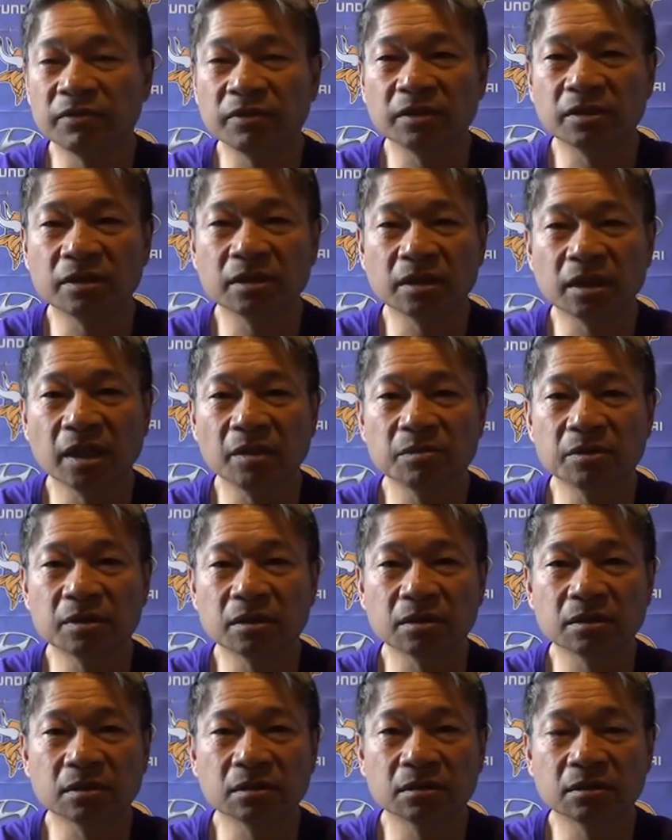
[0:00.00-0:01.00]
a few
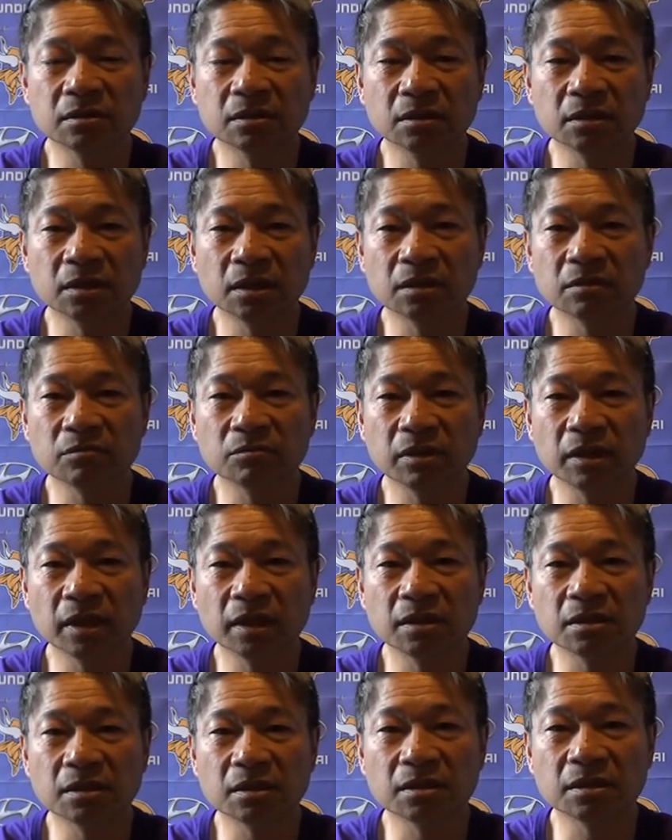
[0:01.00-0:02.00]
snaps and he hasn't
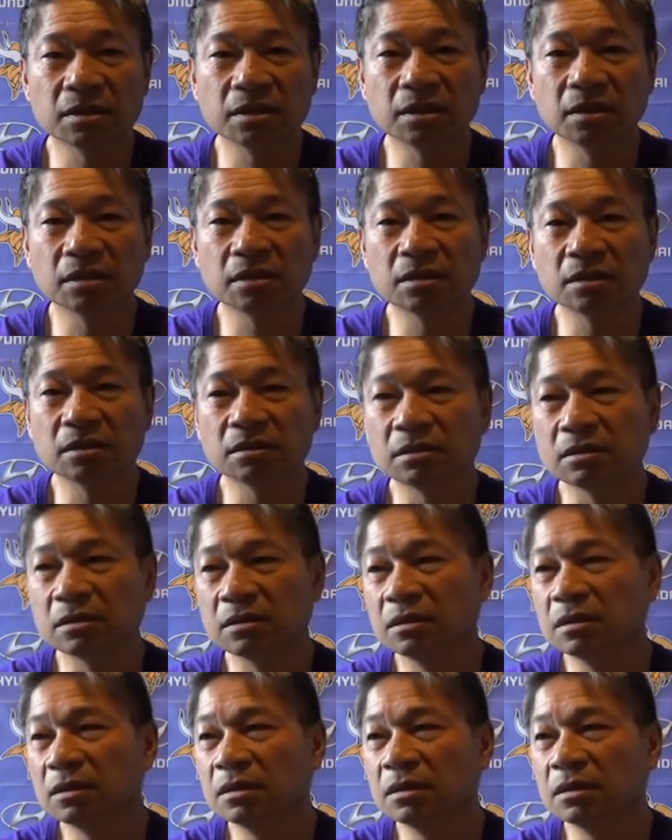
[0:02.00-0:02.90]
played since then. So